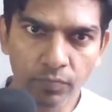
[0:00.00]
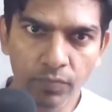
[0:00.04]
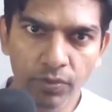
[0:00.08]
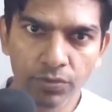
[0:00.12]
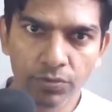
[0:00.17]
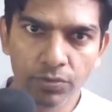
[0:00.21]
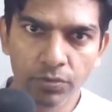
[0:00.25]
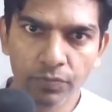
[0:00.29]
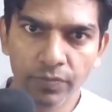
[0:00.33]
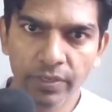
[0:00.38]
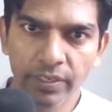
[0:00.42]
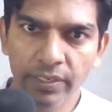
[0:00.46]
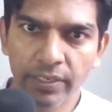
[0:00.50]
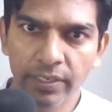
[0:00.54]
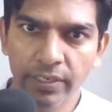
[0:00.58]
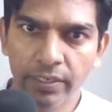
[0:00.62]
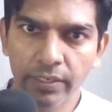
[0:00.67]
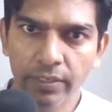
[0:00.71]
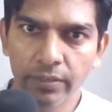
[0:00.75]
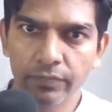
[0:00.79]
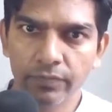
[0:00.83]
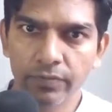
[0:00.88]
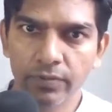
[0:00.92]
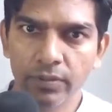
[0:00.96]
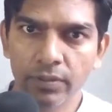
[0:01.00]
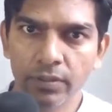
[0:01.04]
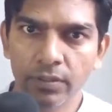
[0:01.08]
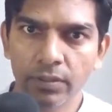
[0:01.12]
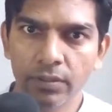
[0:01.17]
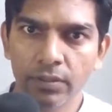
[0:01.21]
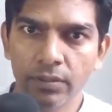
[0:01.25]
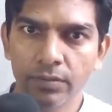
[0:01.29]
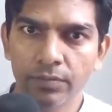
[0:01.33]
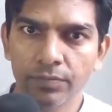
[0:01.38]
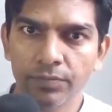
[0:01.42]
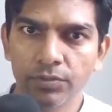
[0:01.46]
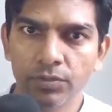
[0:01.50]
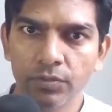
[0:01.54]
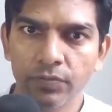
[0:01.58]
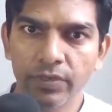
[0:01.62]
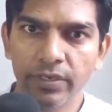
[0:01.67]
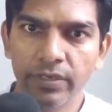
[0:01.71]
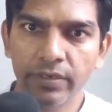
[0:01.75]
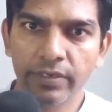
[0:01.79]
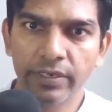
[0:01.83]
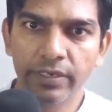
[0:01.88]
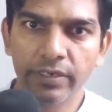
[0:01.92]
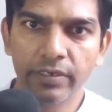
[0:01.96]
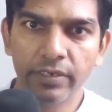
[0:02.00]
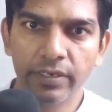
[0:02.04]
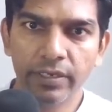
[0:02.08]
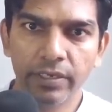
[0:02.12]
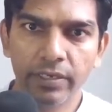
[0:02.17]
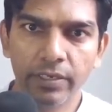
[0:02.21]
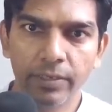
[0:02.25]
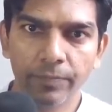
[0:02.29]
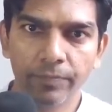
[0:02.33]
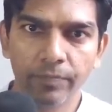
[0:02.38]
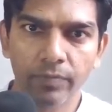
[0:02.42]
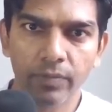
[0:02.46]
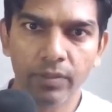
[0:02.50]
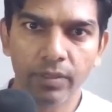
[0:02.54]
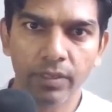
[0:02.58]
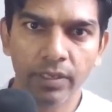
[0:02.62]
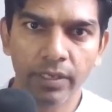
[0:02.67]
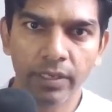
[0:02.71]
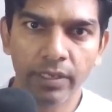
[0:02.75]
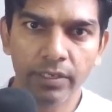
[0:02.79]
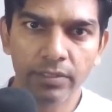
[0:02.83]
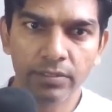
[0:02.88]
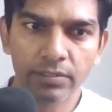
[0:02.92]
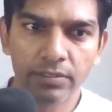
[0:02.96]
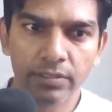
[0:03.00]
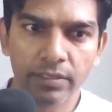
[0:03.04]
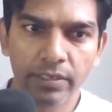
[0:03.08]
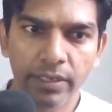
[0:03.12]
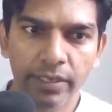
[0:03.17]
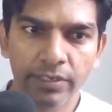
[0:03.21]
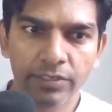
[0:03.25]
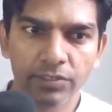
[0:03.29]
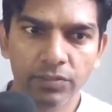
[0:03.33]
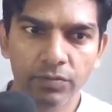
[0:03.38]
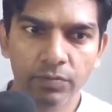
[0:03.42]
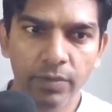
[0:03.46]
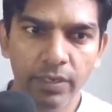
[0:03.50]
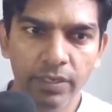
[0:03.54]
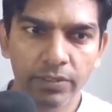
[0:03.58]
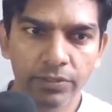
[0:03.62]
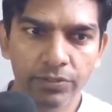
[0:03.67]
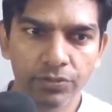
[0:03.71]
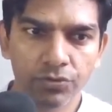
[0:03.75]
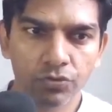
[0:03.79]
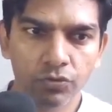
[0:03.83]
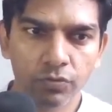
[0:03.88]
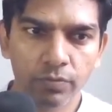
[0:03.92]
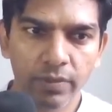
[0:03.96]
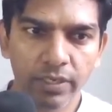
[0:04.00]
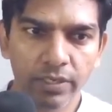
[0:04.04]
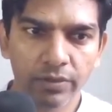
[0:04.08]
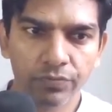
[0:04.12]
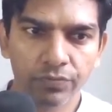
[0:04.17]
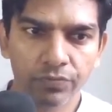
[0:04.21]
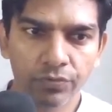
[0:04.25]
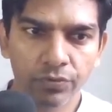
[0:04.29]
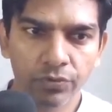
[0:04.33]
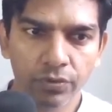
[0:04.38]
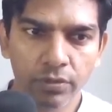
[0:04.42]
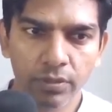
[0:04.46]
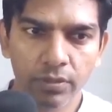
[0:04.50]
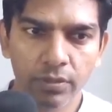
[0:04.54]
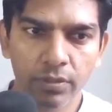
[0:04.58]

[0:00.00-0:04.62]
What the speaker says: So we have, so we can write t as x minus 2 by 4.